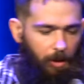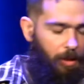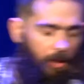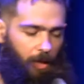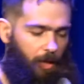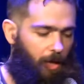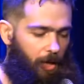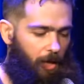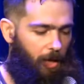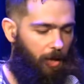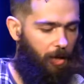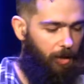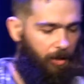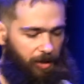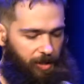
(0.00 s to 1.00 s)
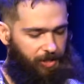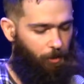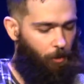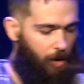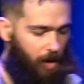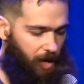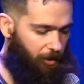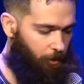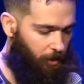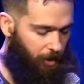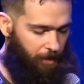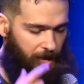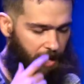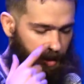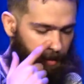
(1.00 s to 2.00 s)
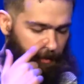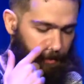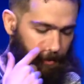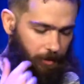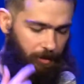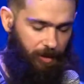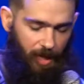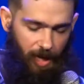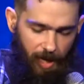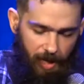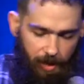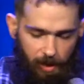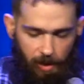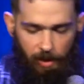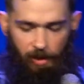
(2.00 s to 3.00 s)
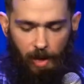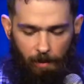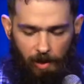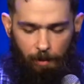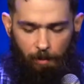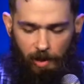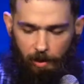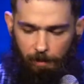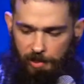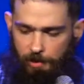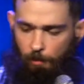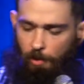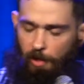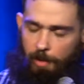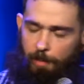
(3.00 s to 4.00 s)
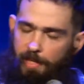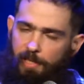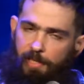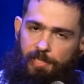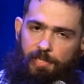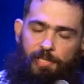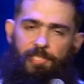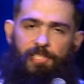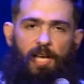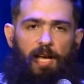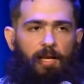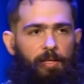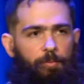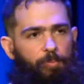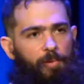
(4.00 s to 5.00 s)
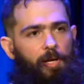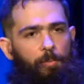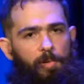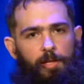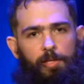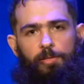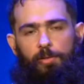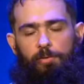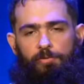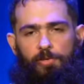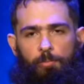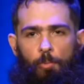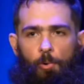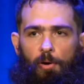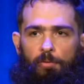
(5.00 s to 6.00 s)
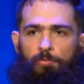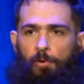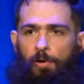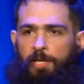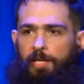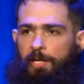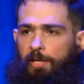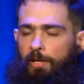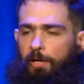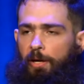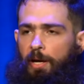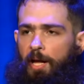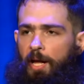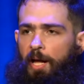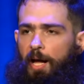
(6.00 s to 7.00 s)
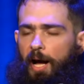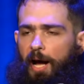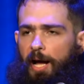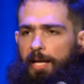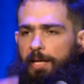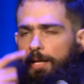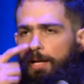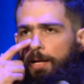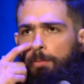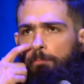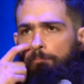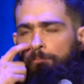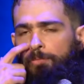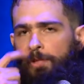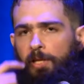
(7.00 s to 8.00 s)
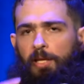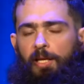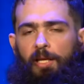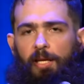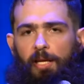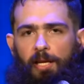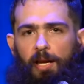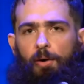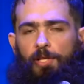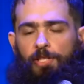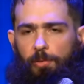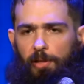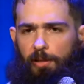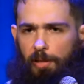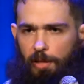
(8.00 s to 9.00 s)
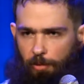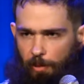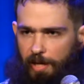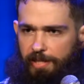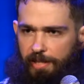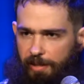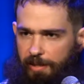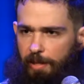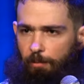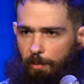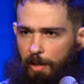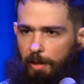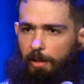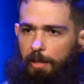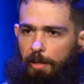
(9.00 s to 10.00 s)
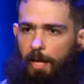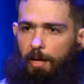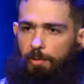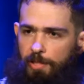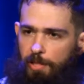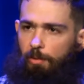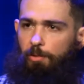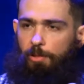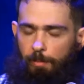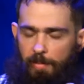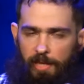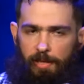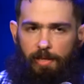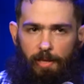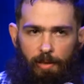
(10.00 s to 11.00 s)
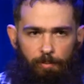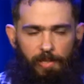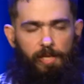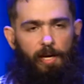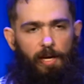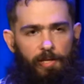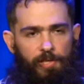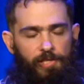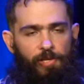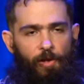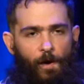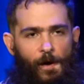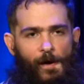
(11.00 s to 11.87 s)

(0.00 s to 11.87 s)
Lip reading: Oh, it's a wild one, man. I'm going to bring up some more comedians in a second, but I'm going to do a few more for you here. It's really a crazy thing, really, like with social media, because